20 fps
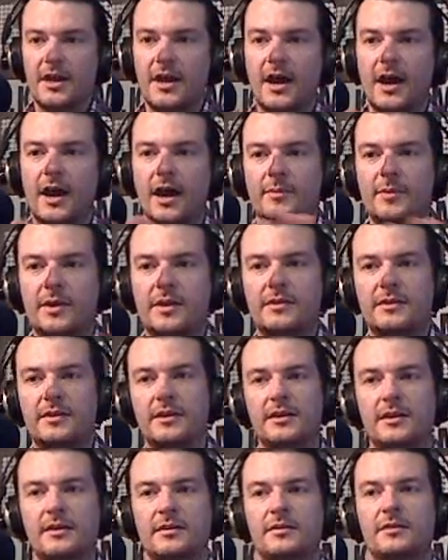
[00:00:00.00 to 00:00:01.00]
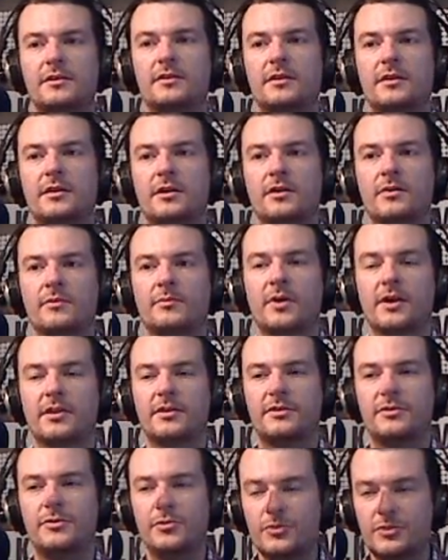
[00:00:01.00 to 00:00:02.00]
Mm-hmm. And then by
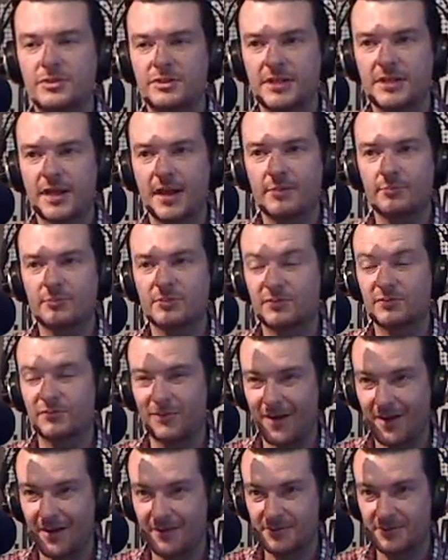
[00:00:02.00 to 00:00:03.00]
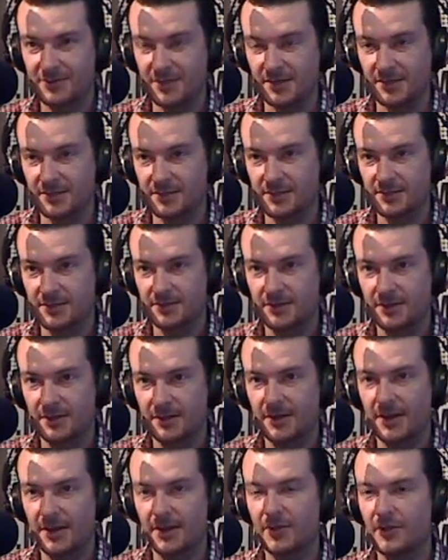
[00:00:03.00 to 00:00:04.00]
Thursday, it was 5 cents.
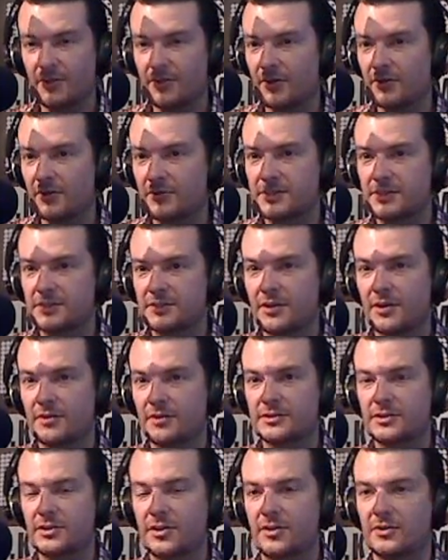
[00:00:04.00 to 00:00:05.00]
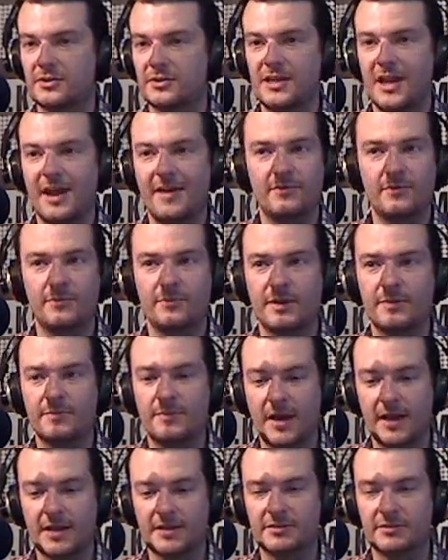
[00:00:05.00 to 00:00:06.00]
Now, those costs haven't been
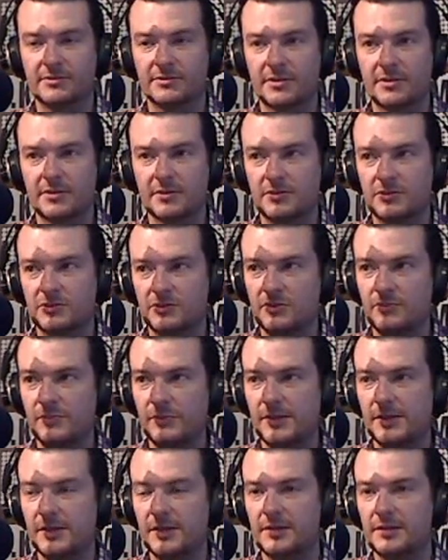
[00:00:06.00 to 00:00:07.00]
passed on to the consumer yet.